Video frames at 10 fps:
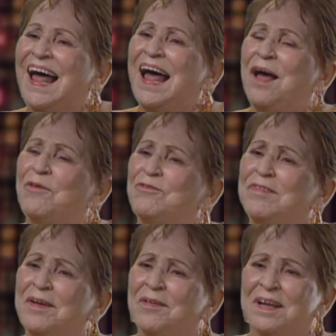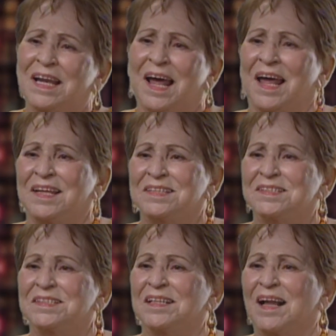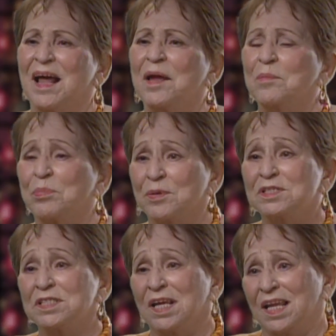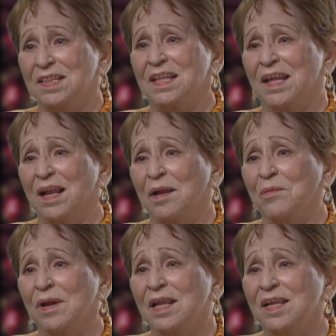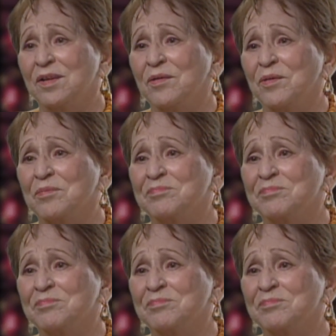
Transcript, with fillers: how very nice. That. And, I uh, appreciate uh, that. I really and, do. As I